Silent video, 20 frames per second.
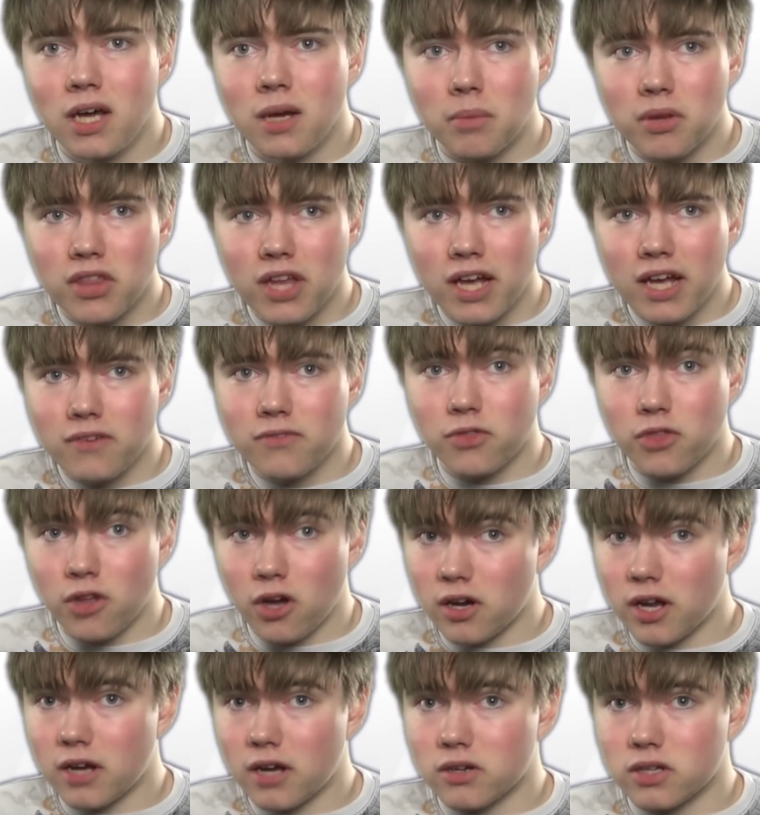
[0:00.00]
But they have
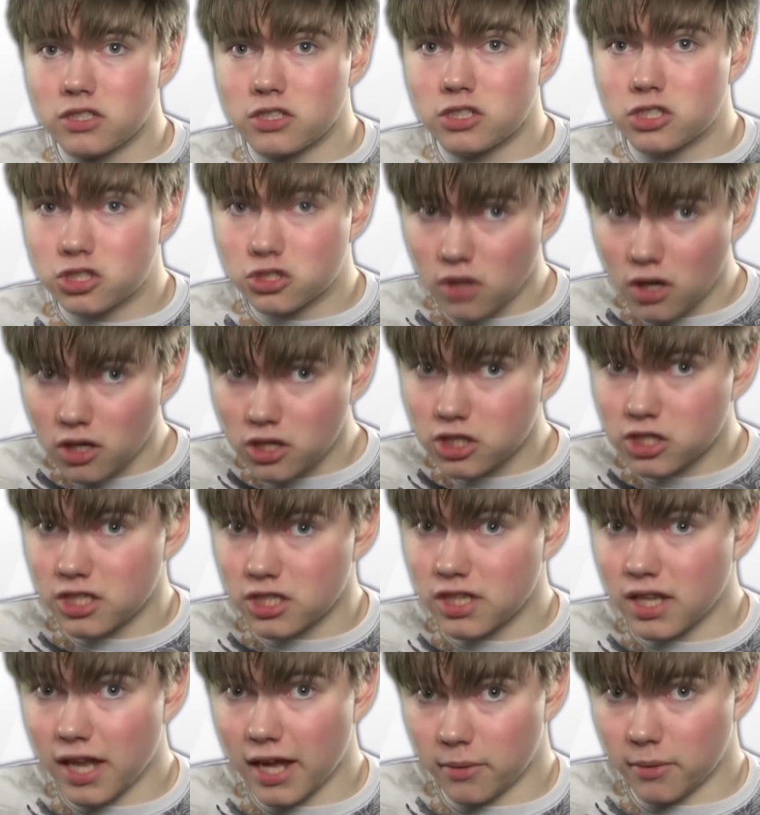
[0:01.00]
thought out
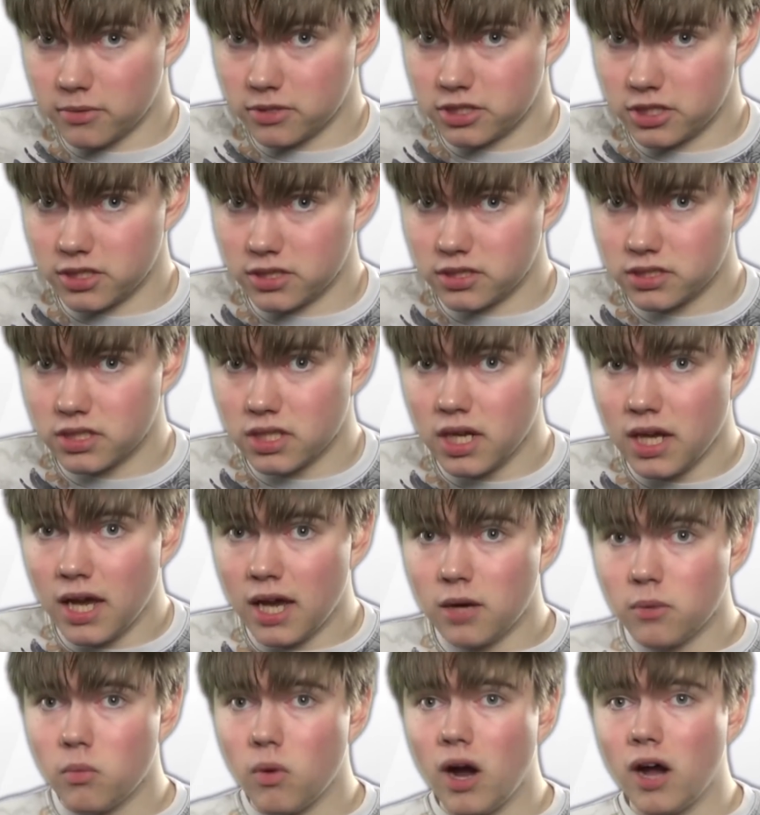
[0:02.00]
constructed languages.
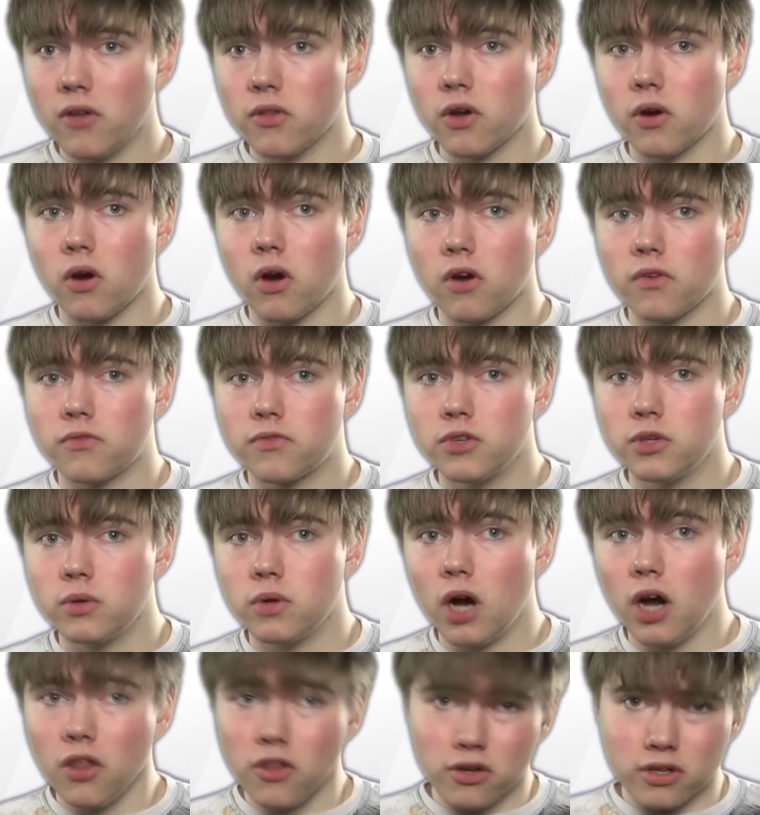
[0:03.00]
And while there are a few
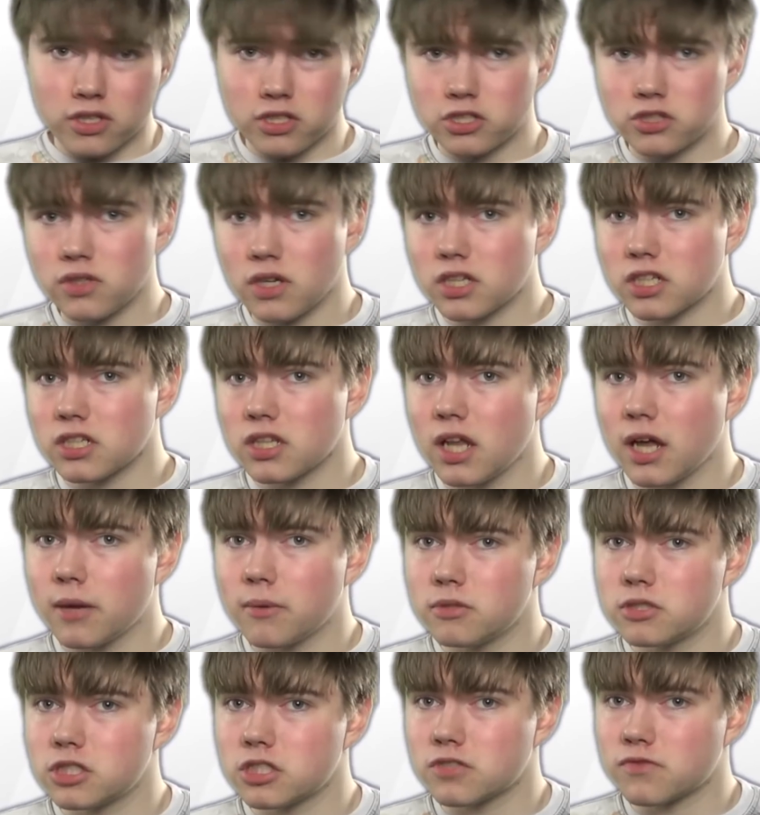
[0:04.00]
other constructed
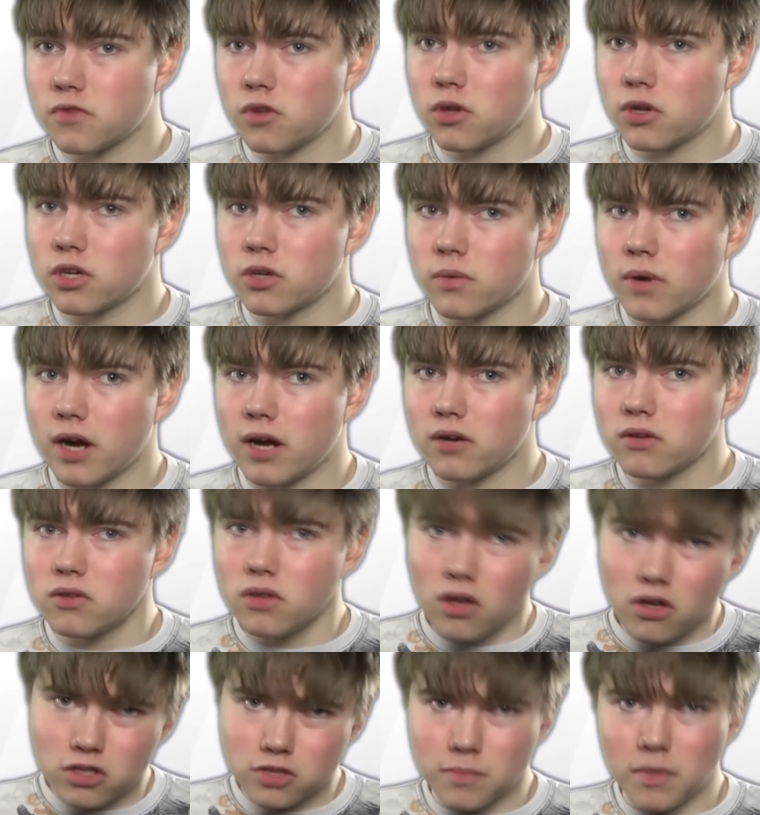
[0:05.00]
languages floating around,
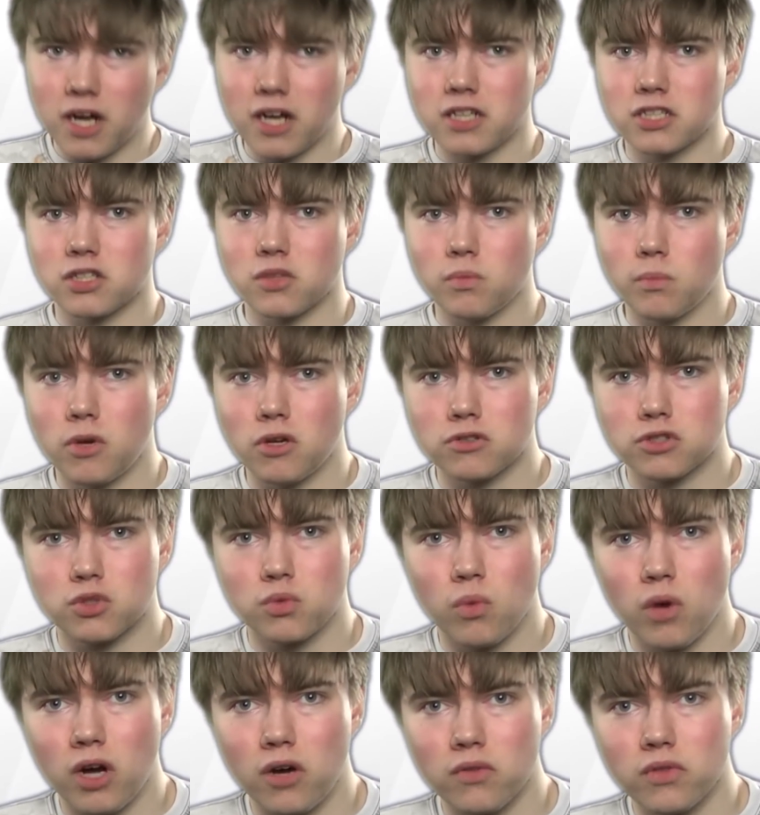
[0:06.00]
Lojban is the most
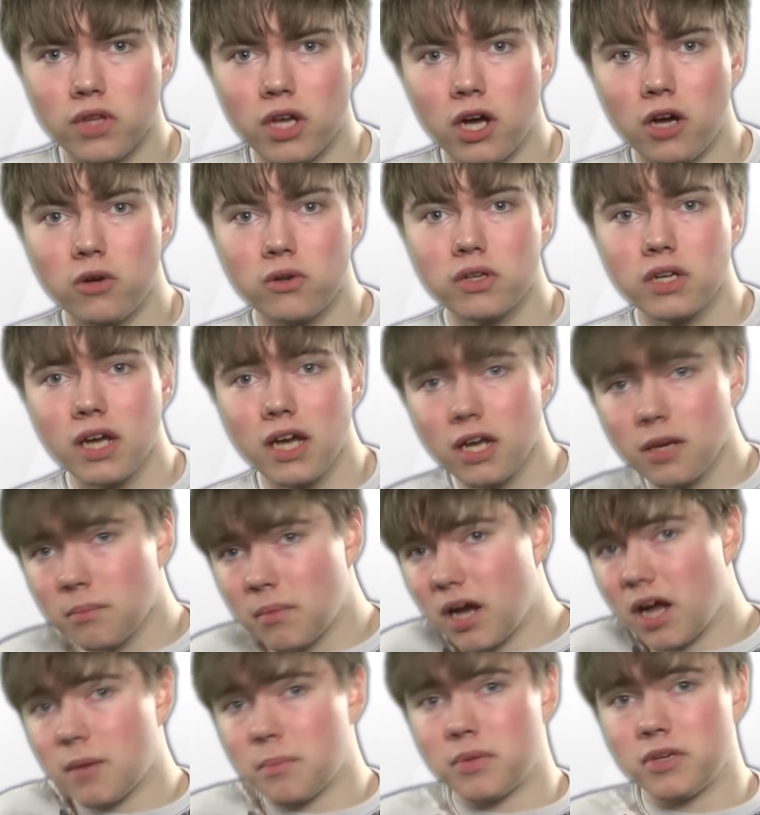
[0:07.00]
well-known, and in
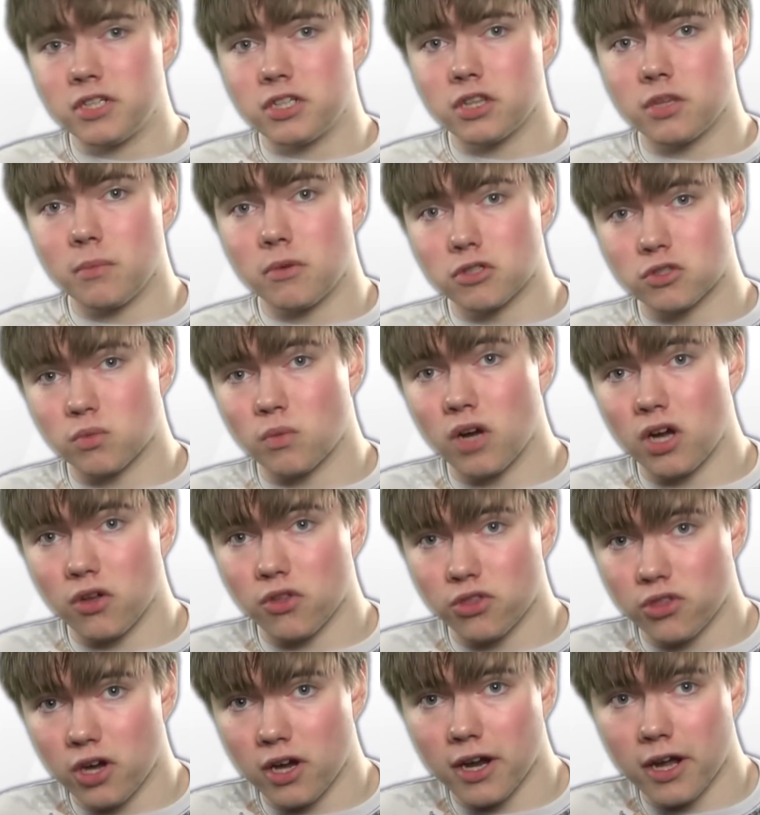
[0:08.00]
my opinion, the most well
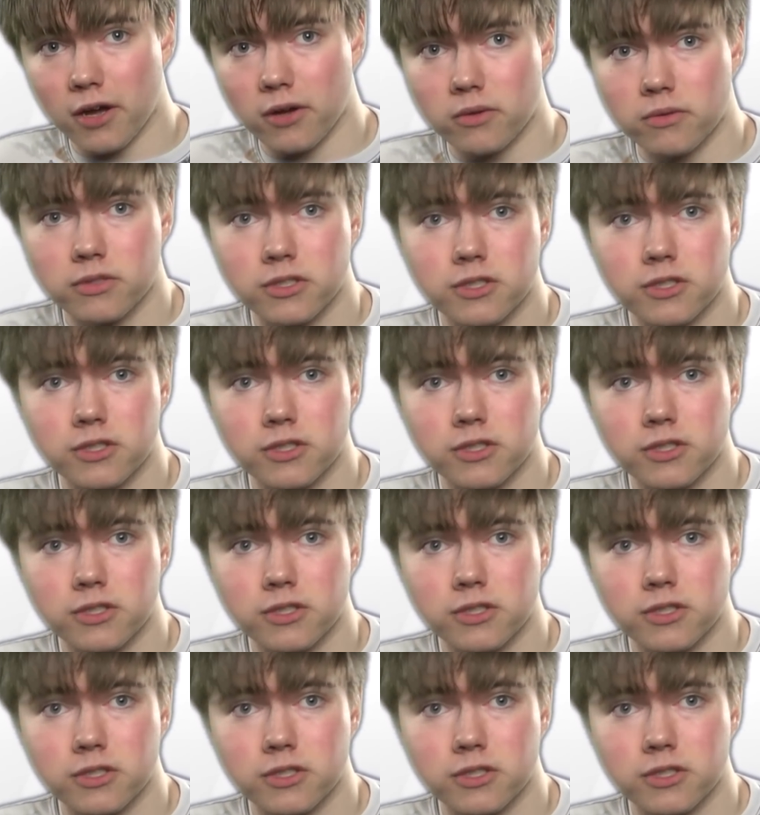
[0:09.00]
thought out.